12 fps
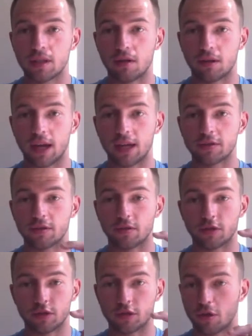Okay, so
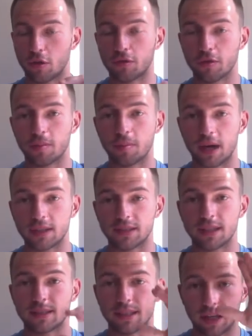you just go through the
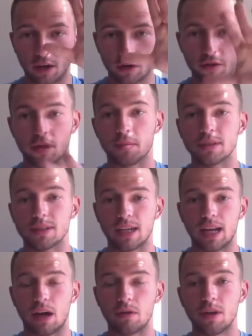process, get all your numbers
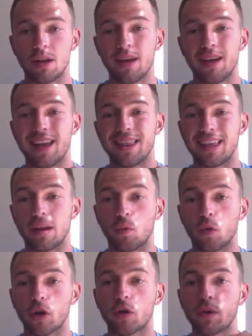laid out.
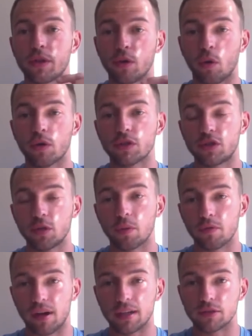Then work with your
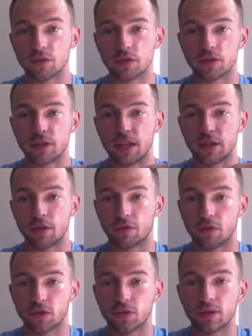supervisors in your
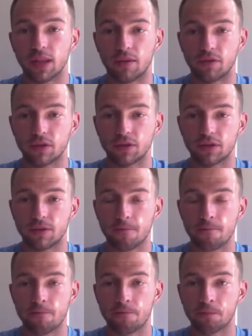first 3 levels.
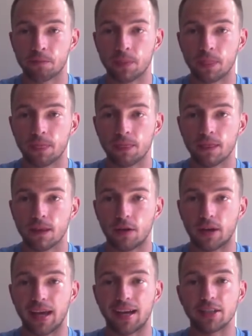
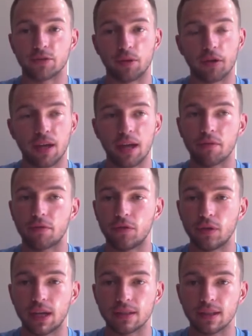Okay, because we only have a
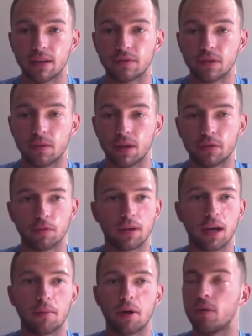few days left in the month. We
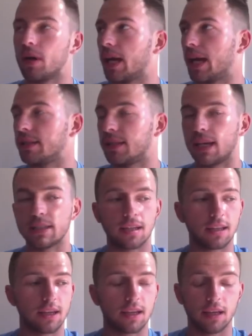got about, what, 8 days,
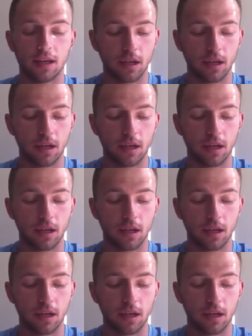I think?